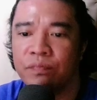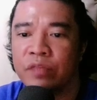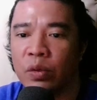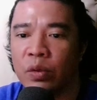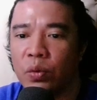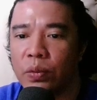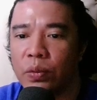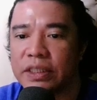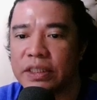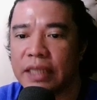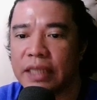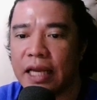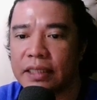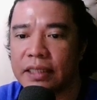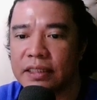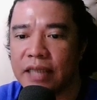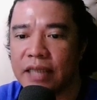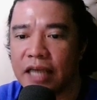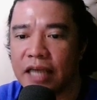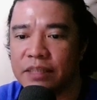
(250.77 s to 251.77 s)
we will
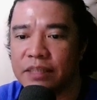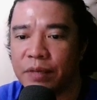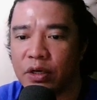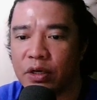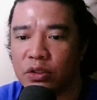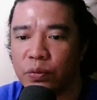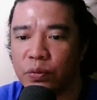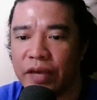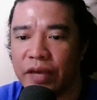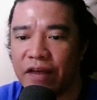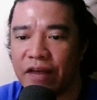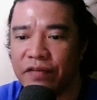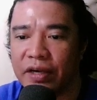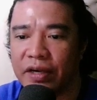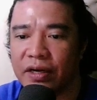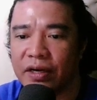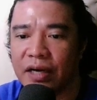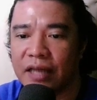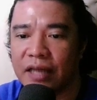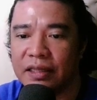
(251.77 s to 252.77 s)
select this, guys, because we have
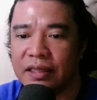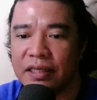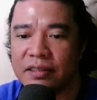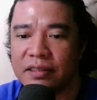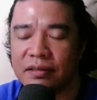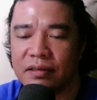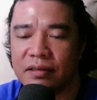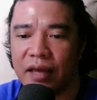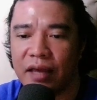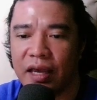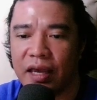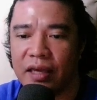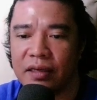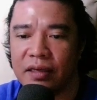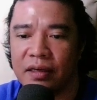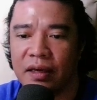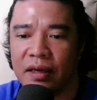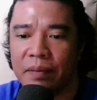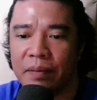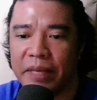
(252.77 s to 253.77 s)
here at least a
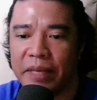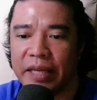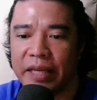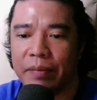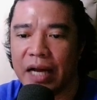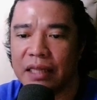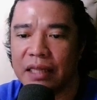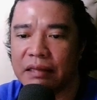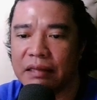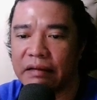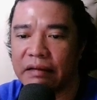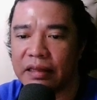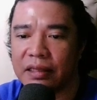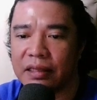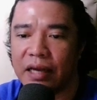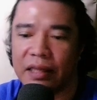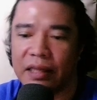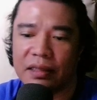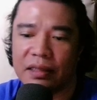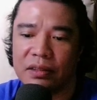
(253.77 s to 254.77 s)
minimal
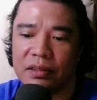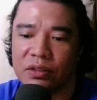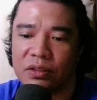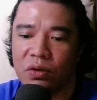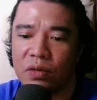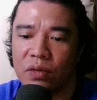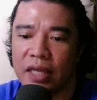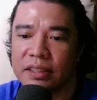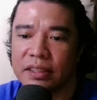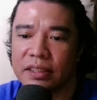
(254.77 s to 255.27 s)
crit rate. So let's